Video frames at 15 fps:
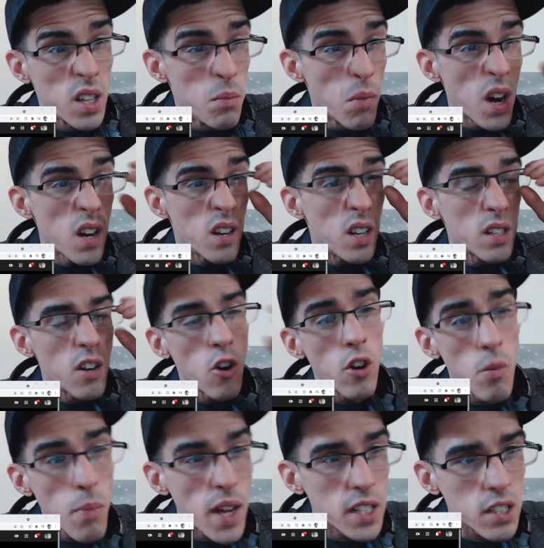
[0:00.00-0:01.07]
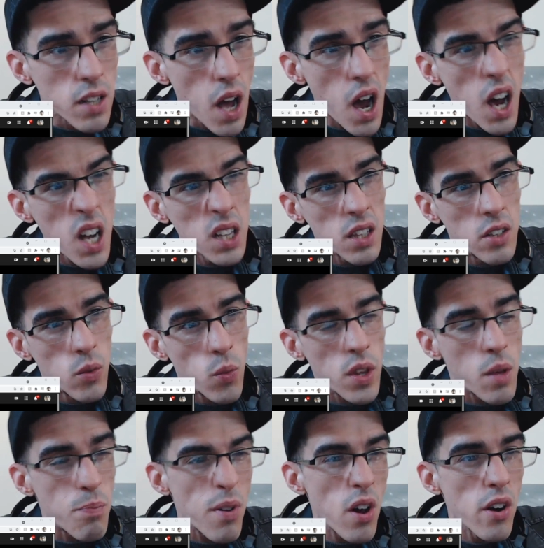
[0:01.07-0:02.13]
in my head, or imagine an island where the
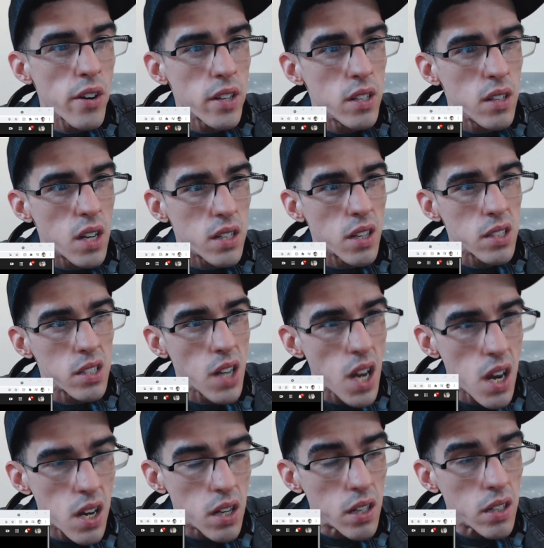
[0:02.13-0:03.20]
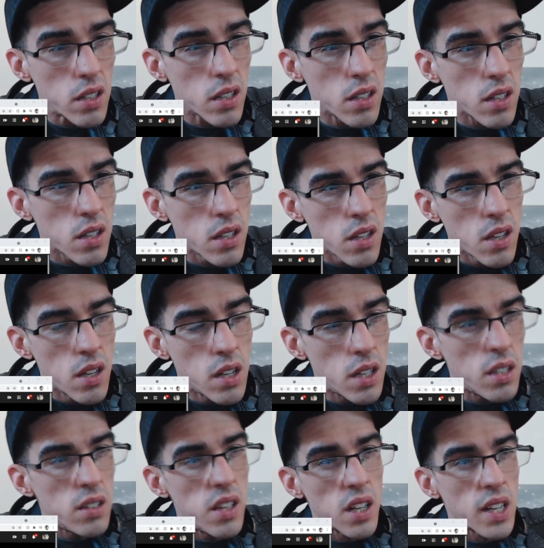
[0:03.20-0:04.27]
party doesn't end.
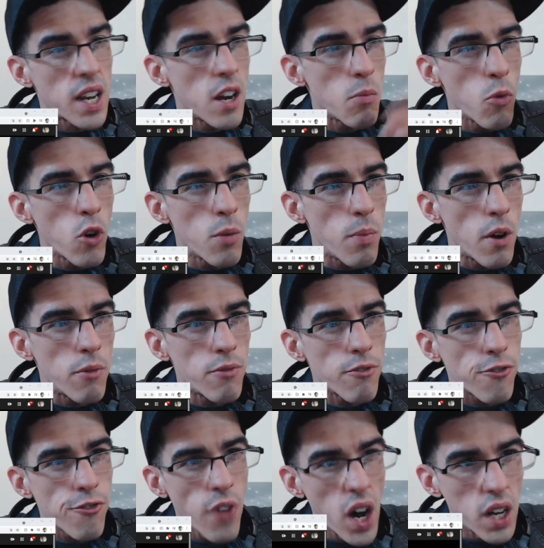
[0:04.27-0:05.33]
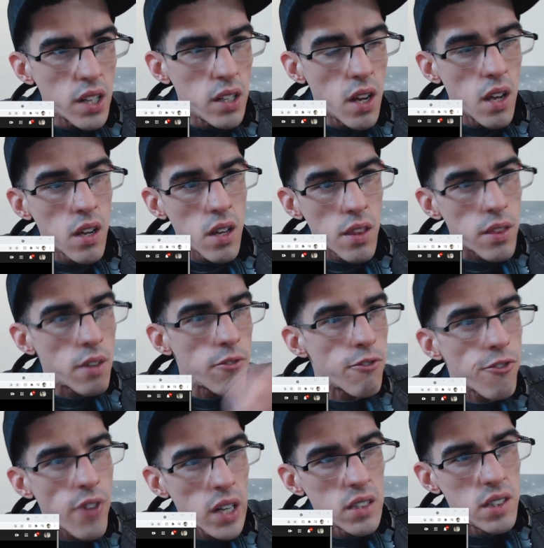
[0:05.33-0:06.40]
They care more about fun than
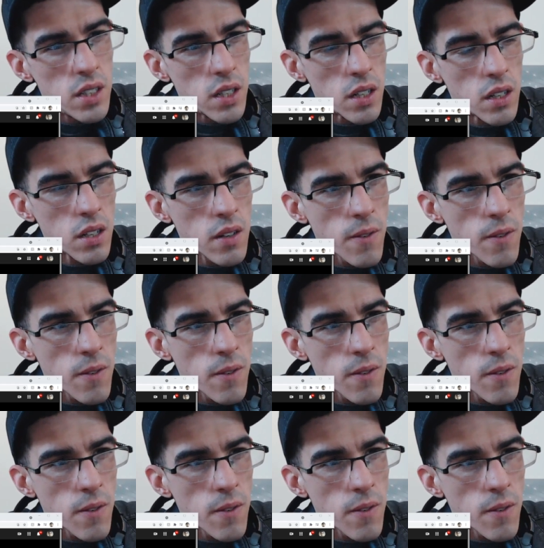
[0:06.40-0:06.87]
funding